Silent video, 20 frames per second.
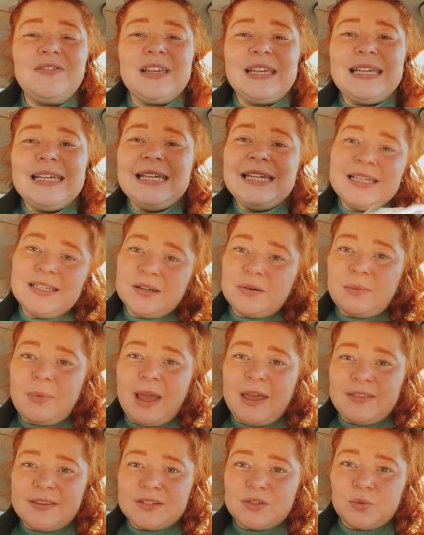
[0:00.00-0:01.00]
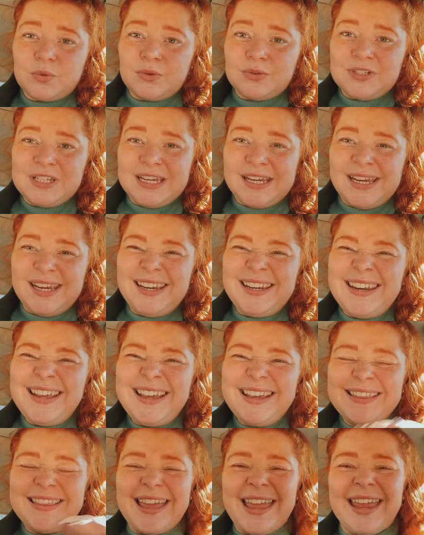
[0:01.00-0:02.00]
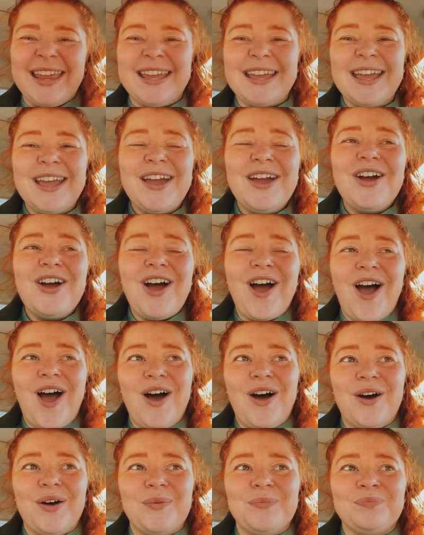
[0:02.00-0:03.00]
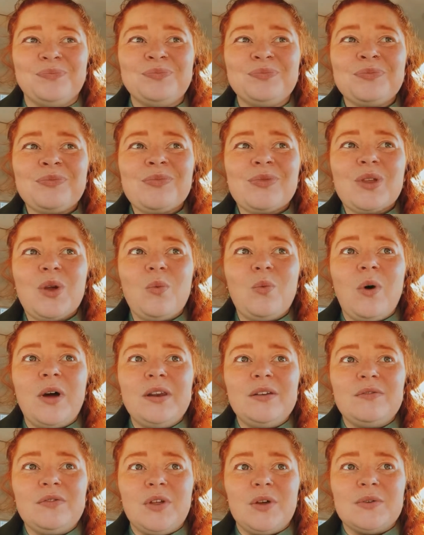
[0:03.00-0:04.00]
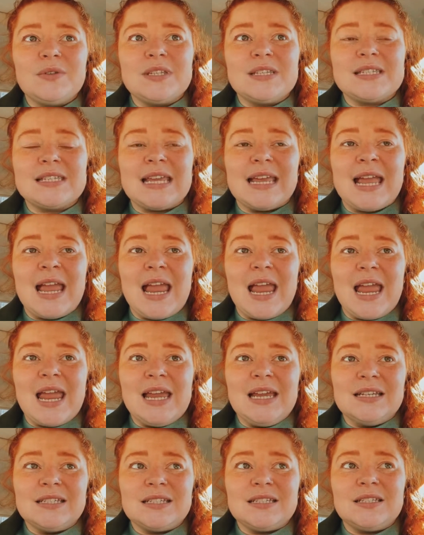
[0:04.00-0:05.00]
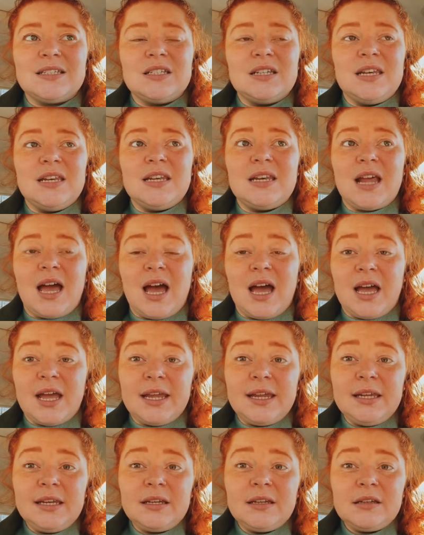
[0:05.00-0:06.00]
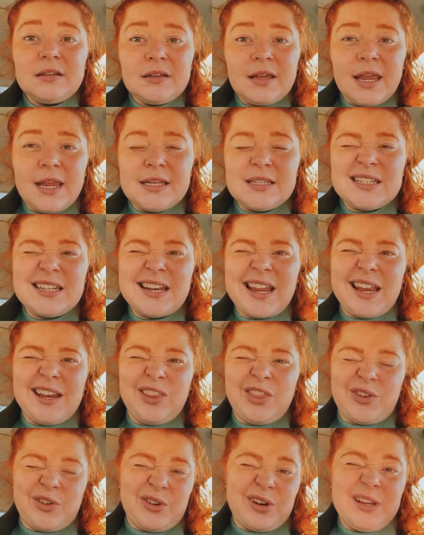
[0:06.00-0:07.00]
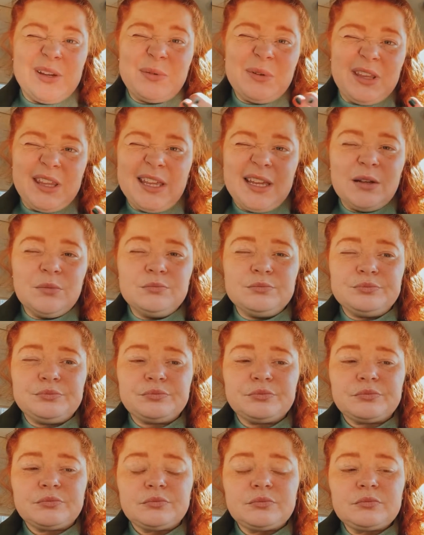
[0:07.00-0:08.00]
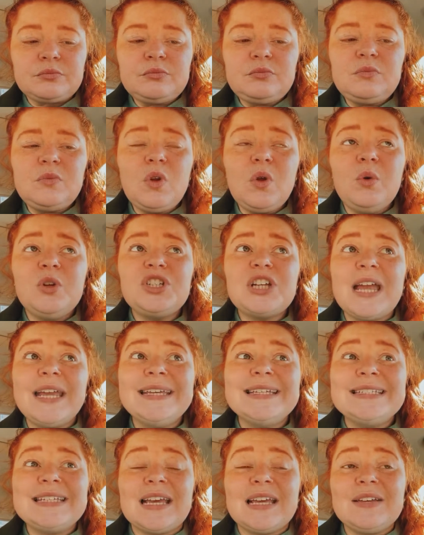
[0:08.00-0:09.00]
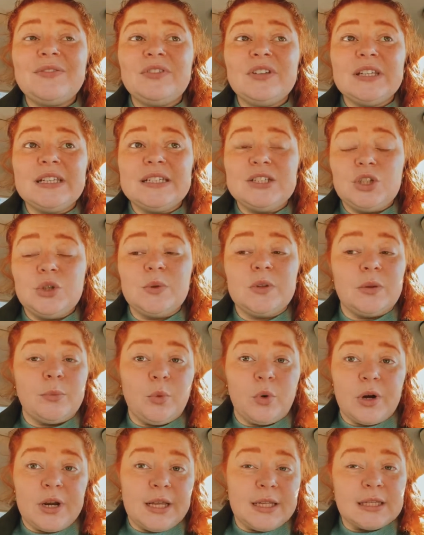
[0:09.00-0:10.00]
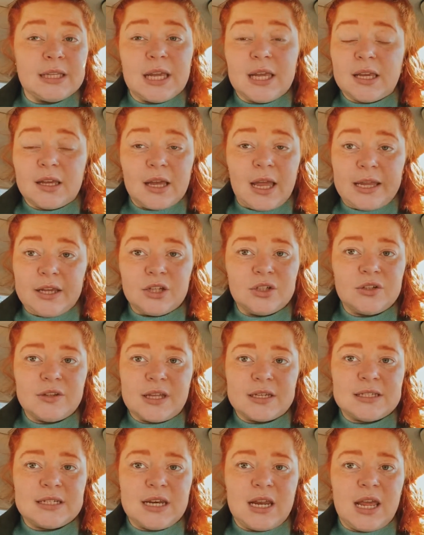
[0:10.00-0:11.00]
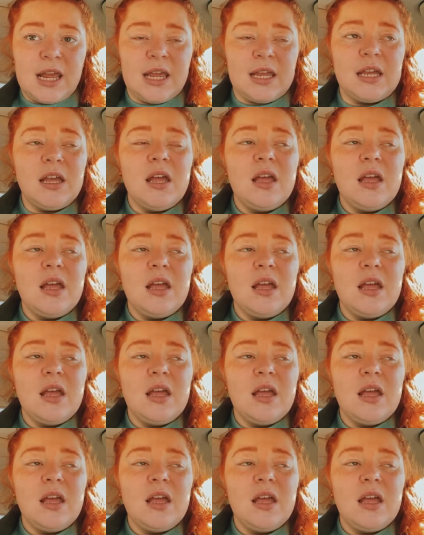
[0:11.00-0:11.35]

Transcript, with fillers: eaten by this routine. Like, one of those is like 8 to 9:30 really, which I can definitely do in the morning. Like I could do that today.